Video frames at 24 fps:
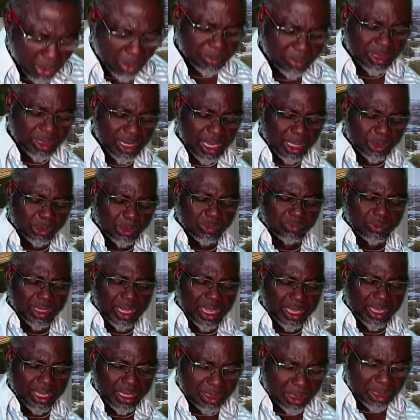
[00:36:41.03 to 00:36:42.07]
coming out of
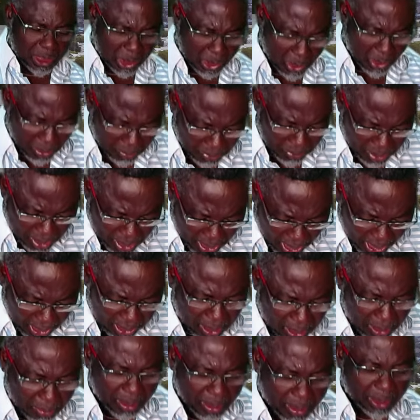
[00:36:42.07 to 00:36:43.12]
that health storm. I
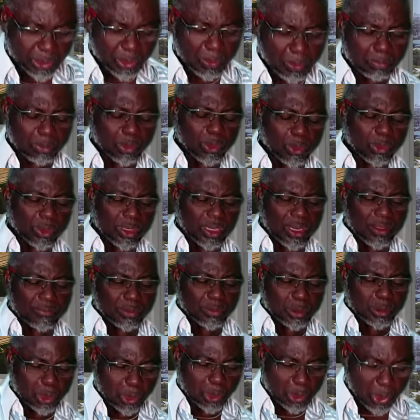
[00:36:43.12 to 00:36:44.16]
command your blood level
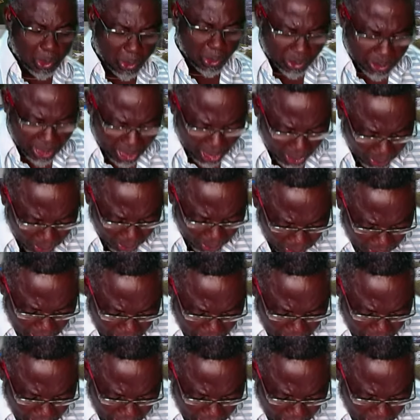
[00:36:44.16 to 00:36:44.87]
to go down.